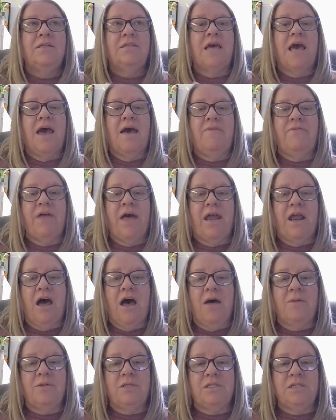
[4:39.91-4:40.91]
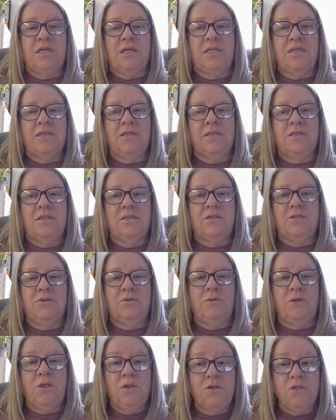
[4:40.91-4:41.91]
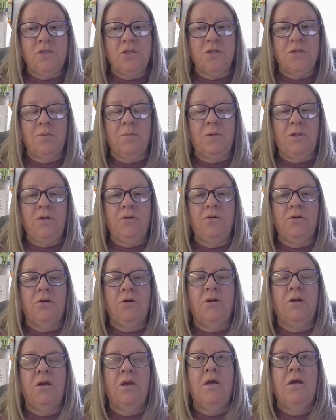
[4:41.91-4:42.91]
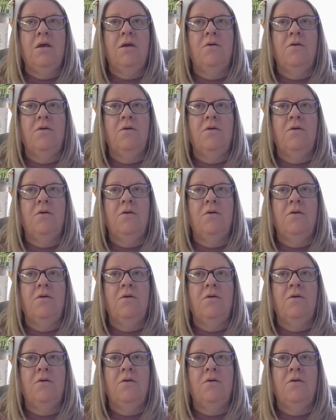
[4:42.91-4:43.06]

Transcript: to have that option to use the computer,